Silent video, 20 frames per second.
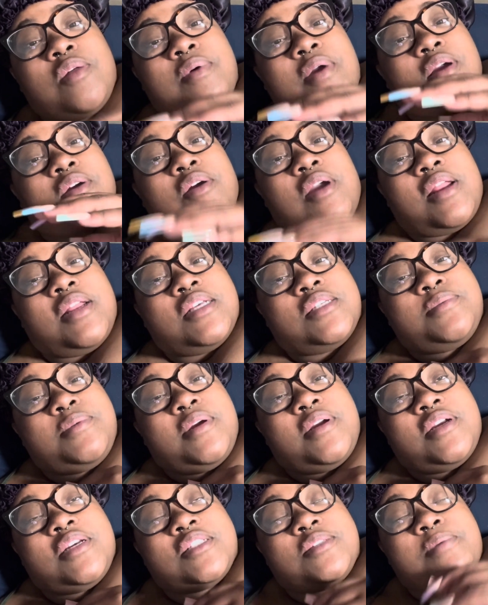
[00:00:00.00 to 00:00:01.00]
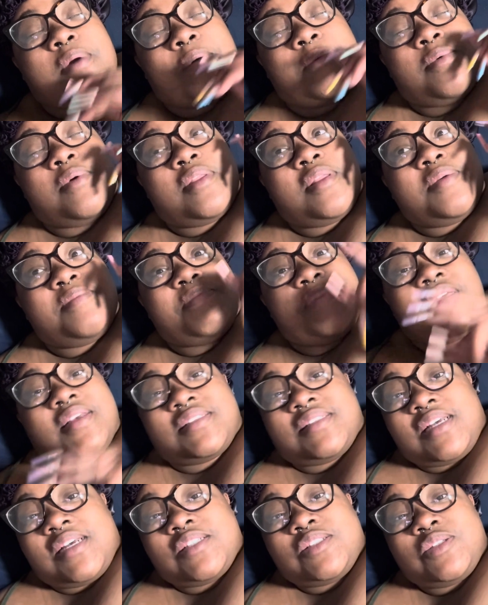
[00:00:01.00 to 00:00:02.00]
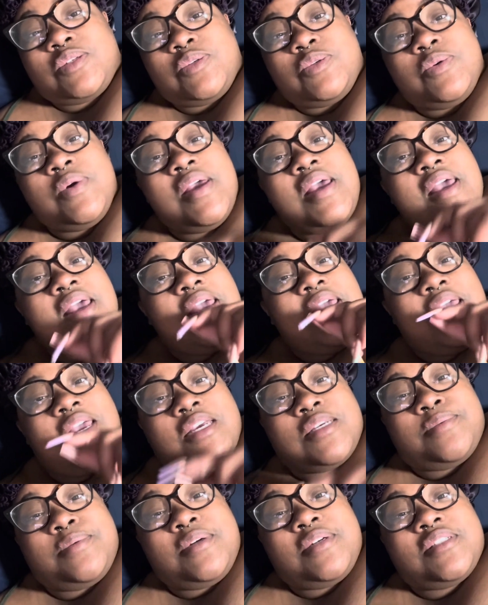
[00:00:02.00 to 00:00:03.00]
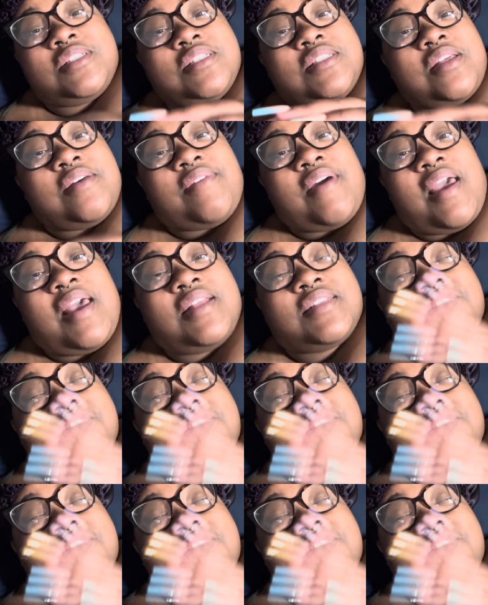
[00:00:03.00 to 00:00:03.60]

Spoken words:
around great experience. Probably one of the best tattoo experiences I've had